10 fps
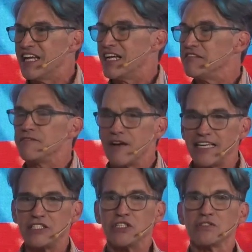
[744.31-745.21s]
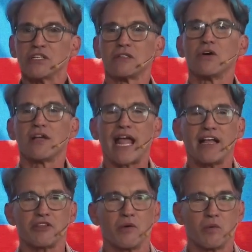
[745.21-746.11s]
I invite you to look
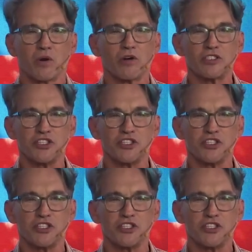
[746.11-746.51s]
at the words